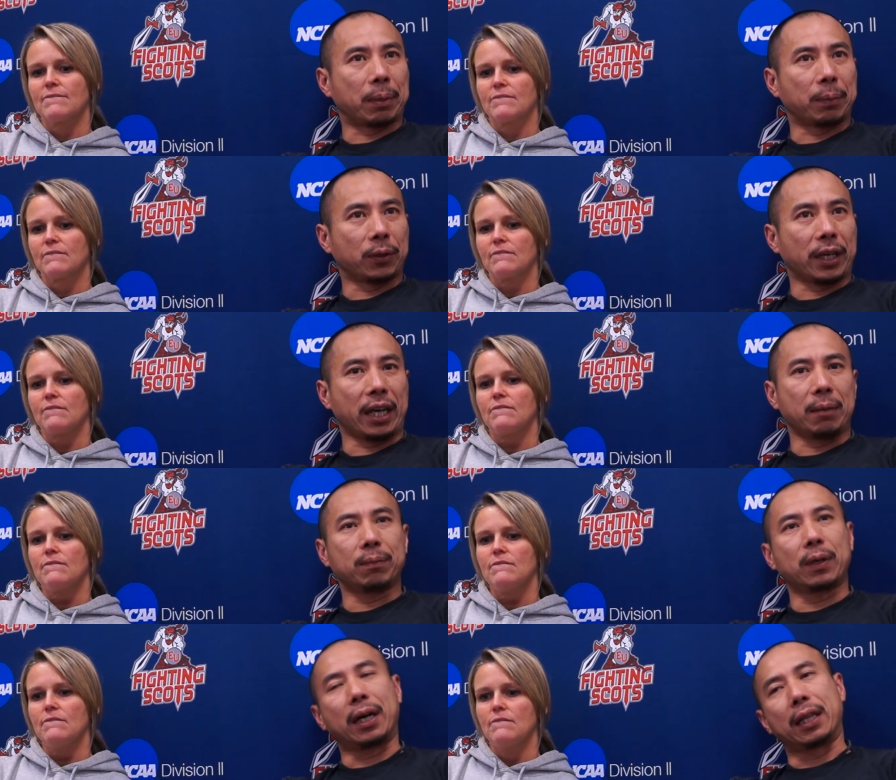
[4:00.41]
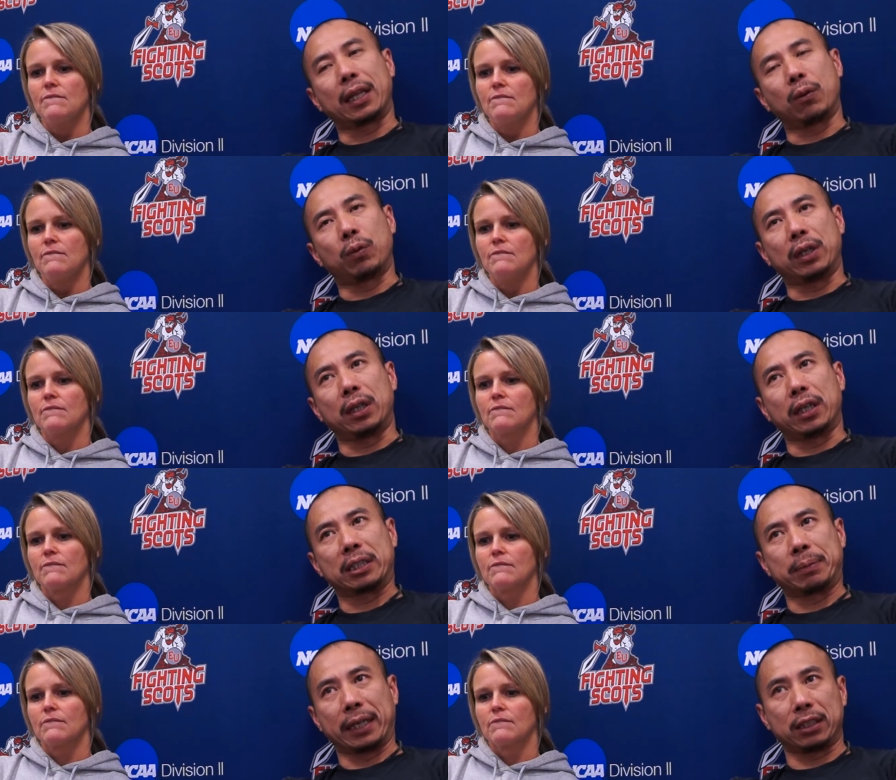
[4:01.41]
Speaker 1: up her game. I think we
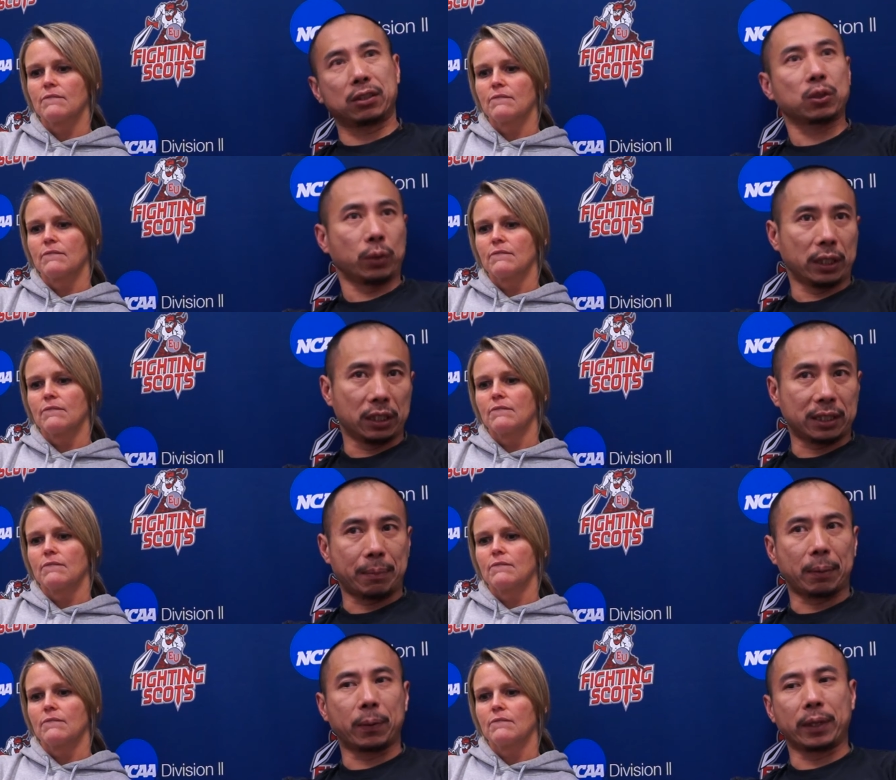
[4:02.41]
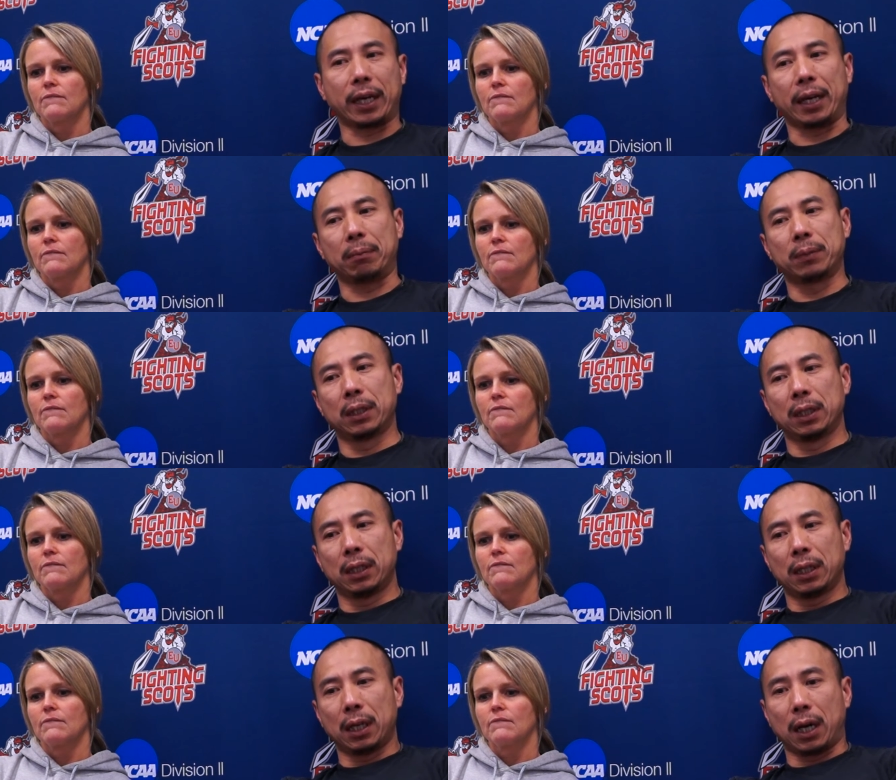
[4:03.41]
expect Squid to step up her game.
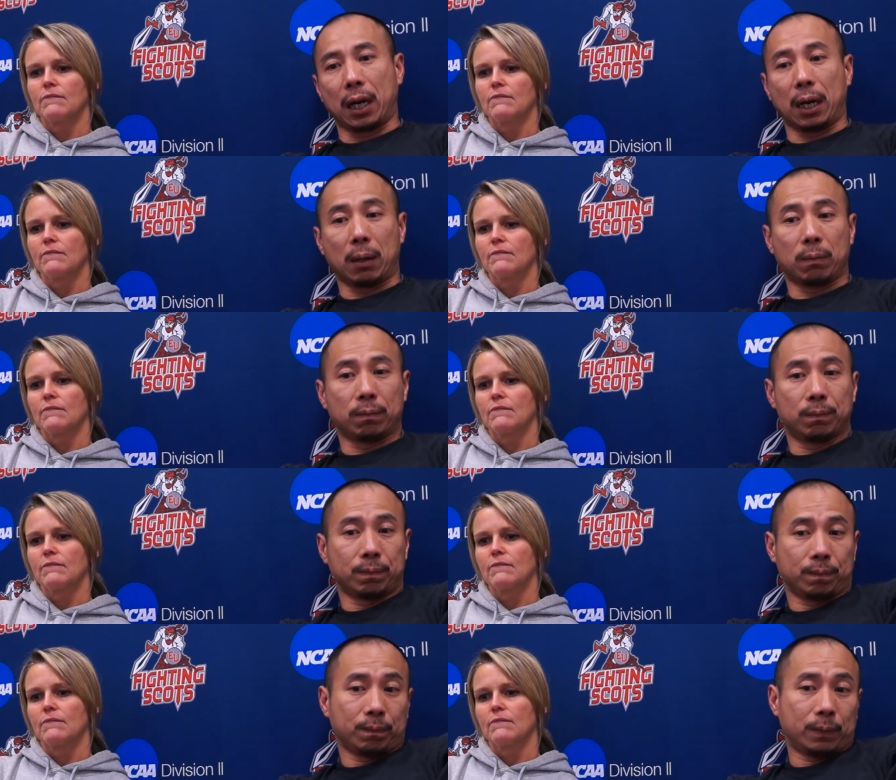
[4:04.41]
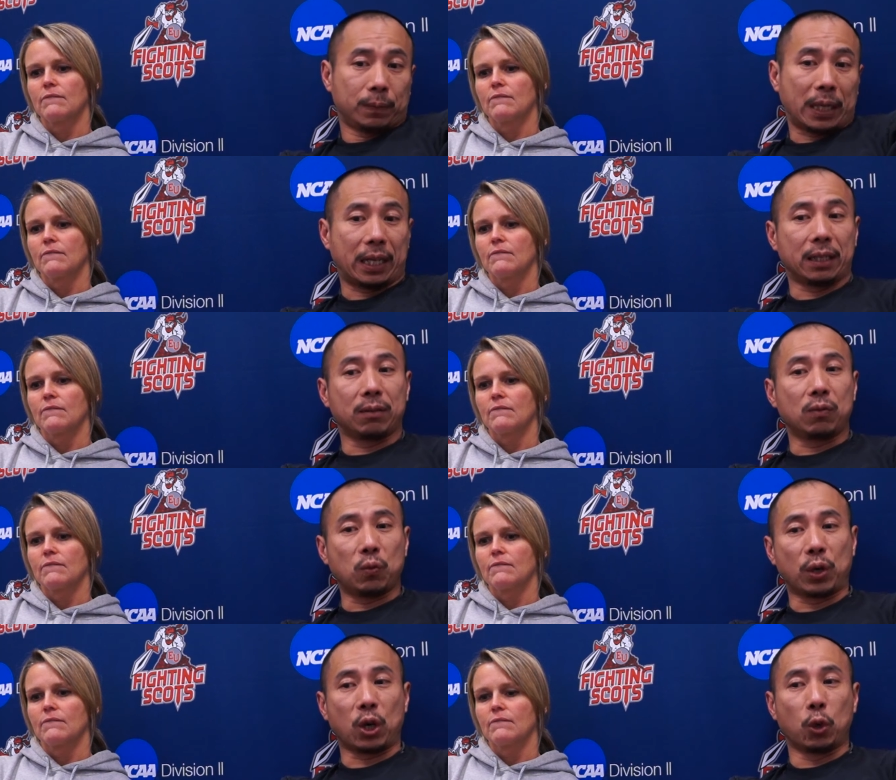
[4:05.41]
Um, and
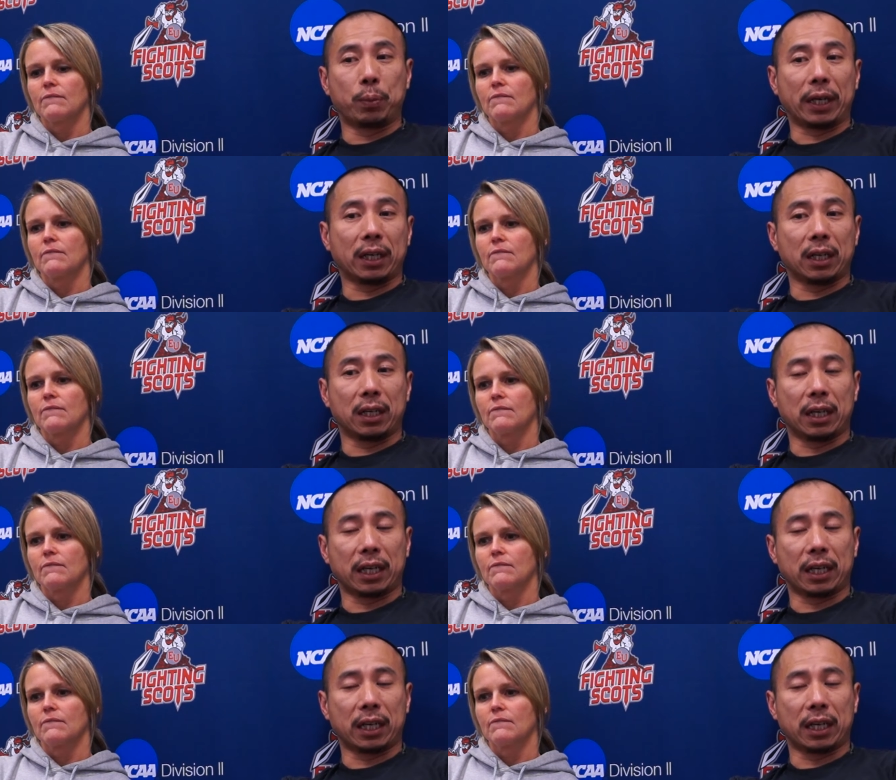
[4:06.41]
we're hoping uh,